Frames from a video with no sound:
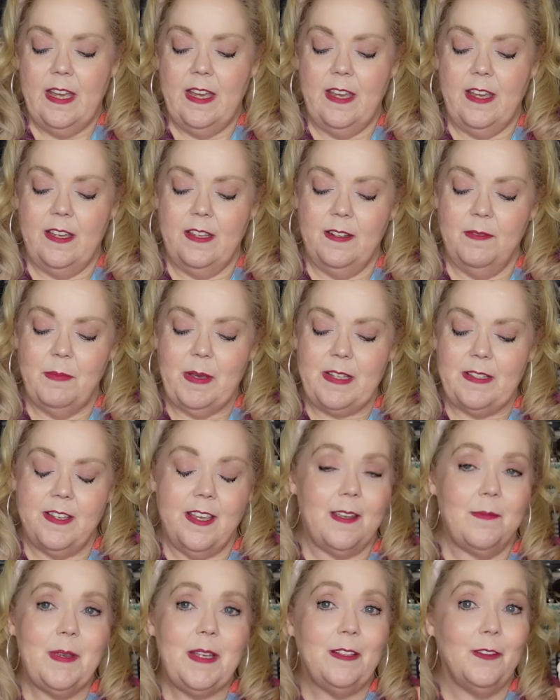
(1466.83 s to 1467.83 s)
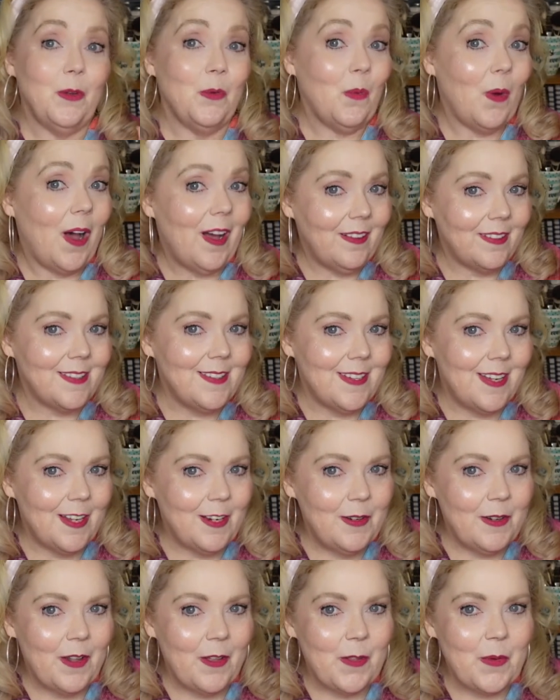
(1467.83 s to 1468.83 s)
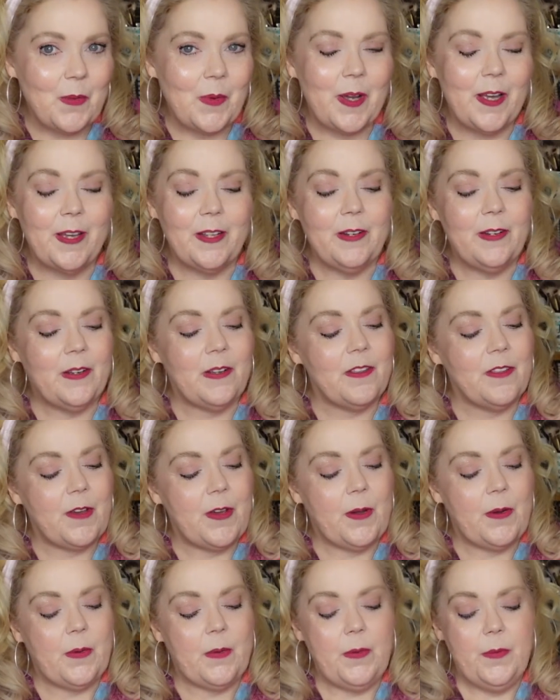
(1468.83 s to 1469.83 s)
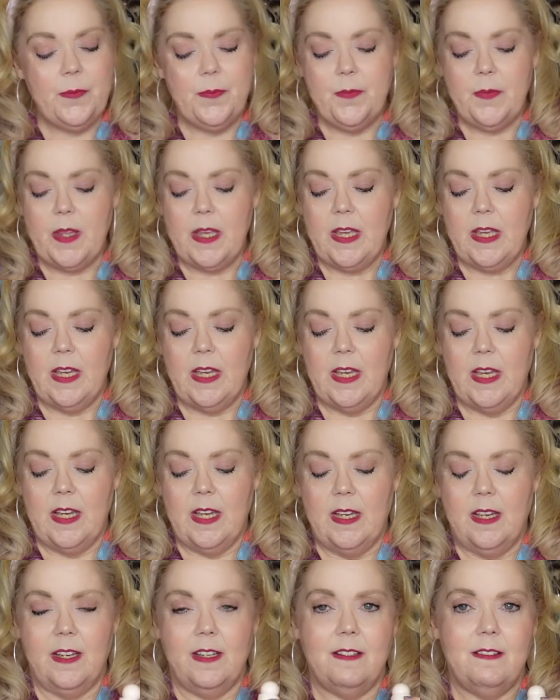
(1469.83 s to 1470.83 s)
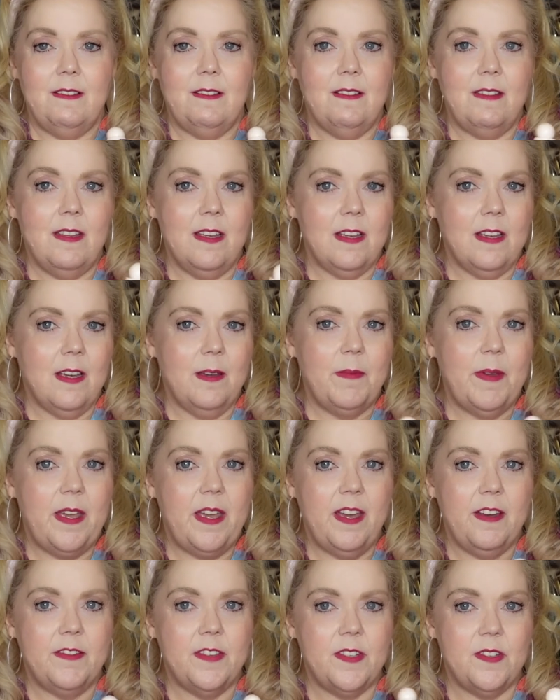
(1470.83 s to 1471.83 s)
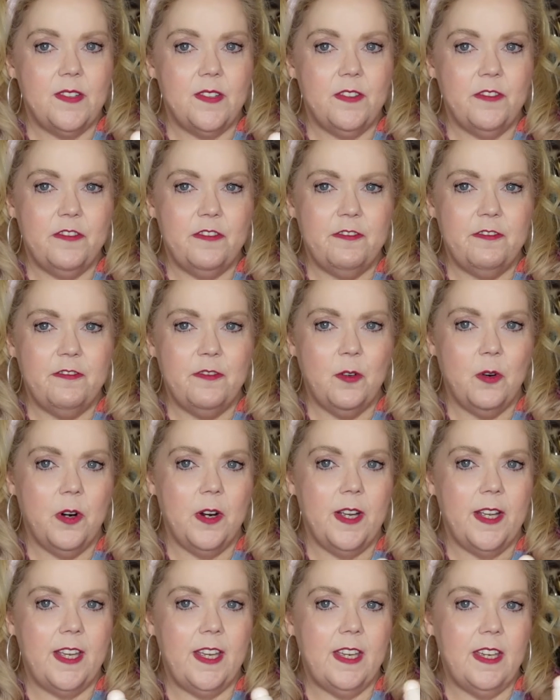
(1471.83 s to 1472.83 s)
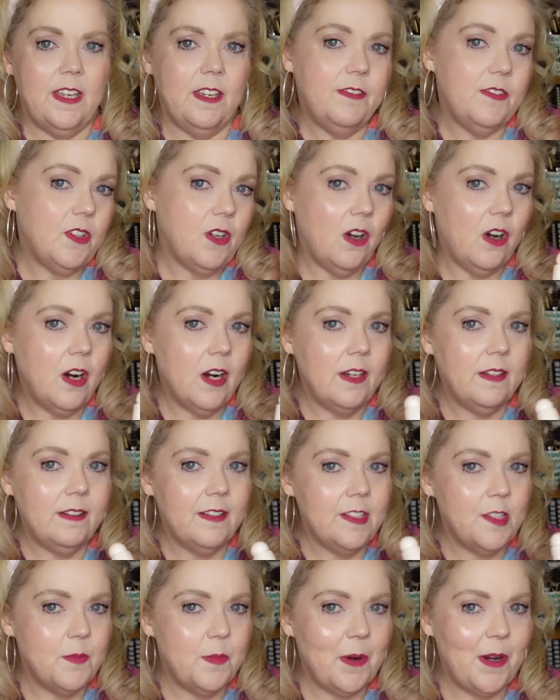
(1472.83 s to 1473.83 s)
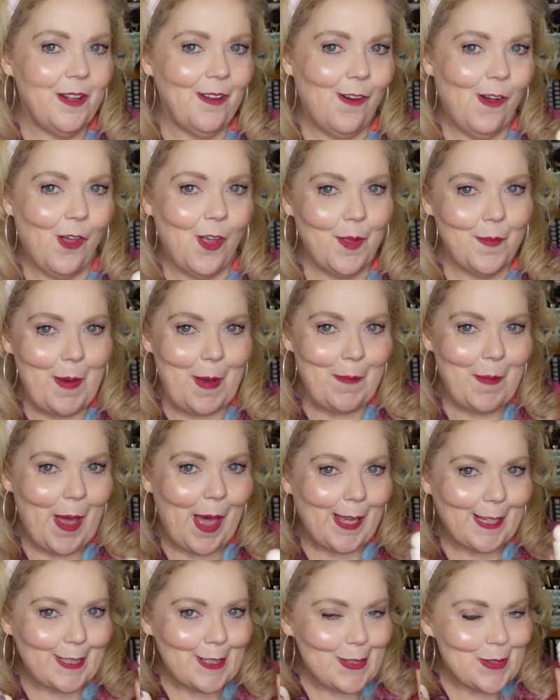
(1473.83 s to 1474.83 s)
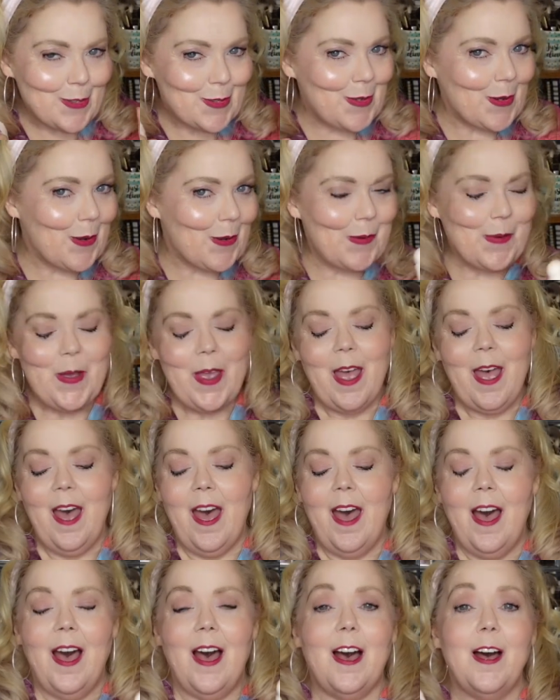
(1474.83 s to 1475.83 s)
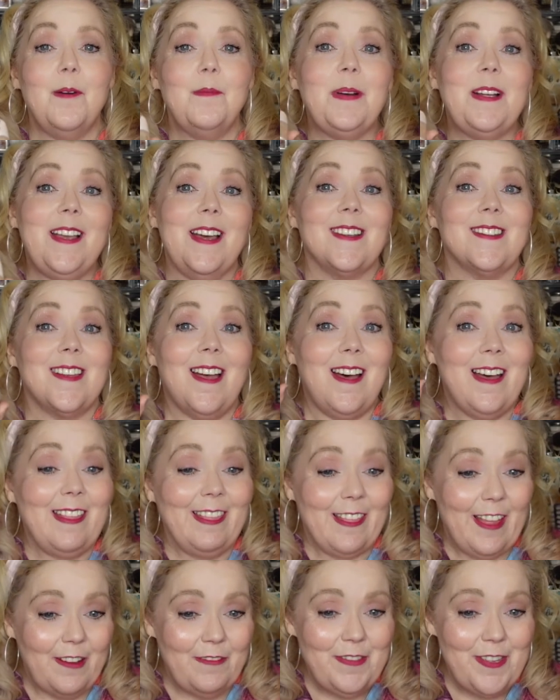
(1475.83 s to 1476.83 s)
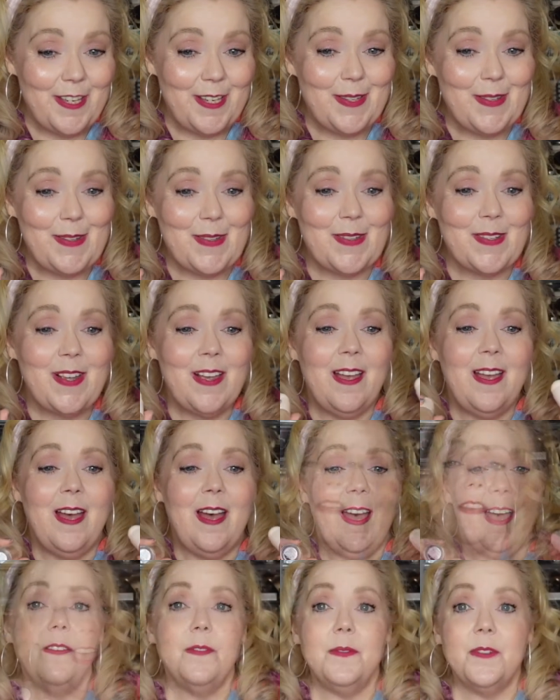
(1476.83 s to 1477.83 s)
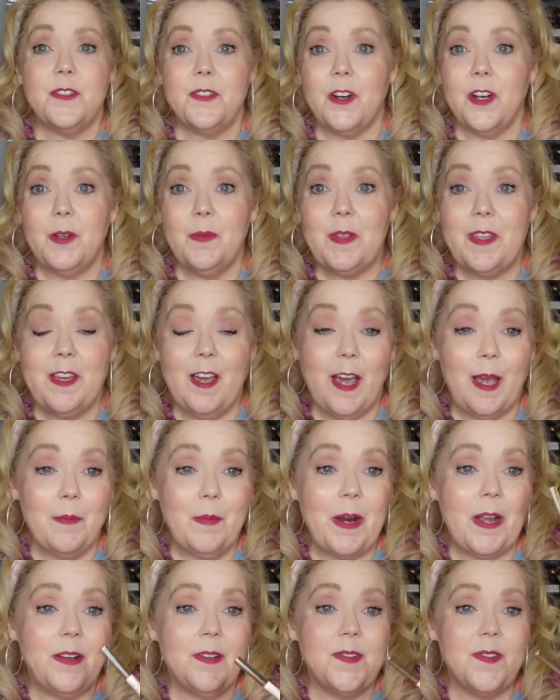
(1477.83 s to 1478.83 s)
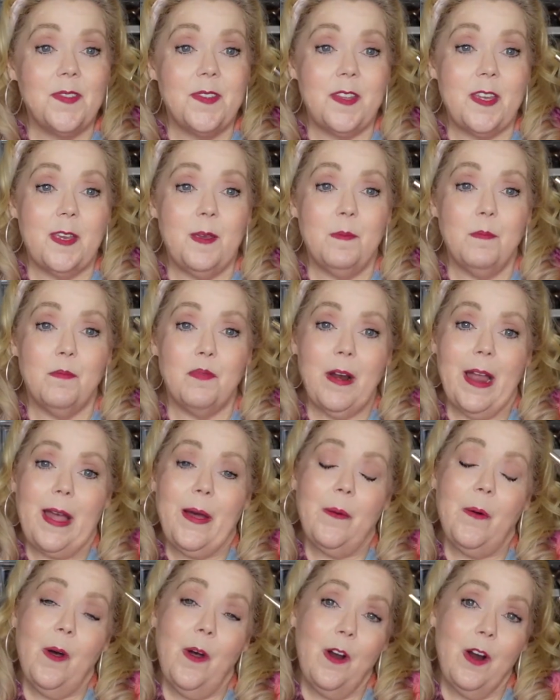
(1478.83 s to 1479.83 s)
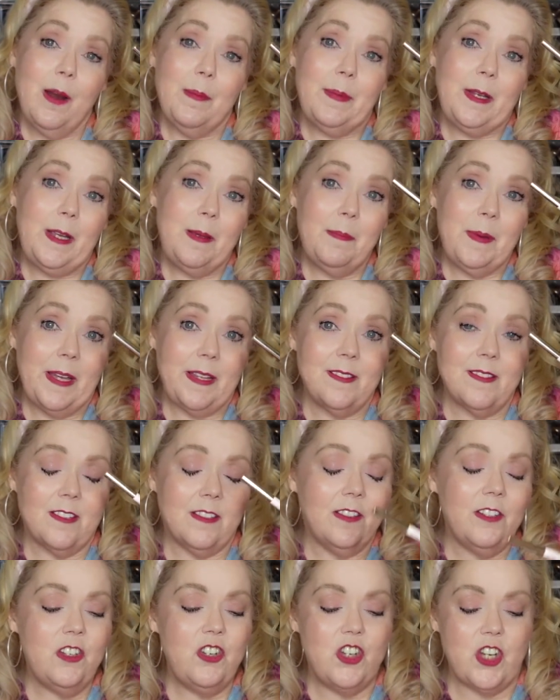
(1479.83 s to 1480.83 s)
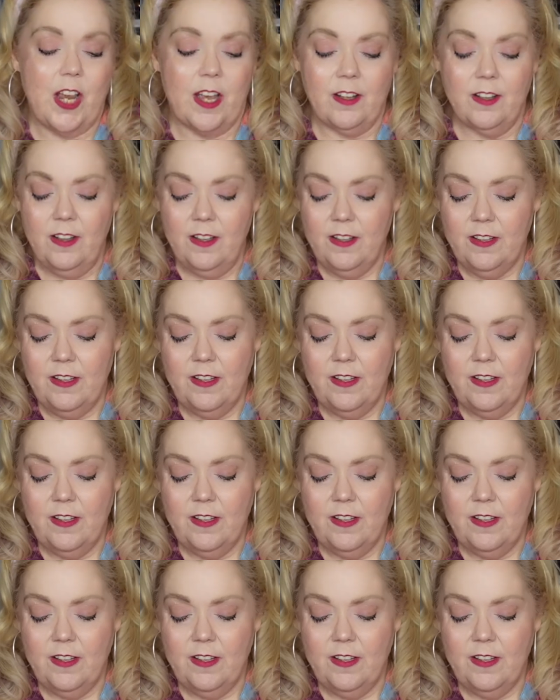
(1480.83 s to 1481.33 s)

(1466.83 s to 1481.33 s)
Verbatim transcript: it may take me a little while to get another one, although I think I may have a Sephora gift card that's burning a hole in my pocket. So, um, but yes, I love these. Starting with the eyebrows, the Brow Harmony Pencil and Gel.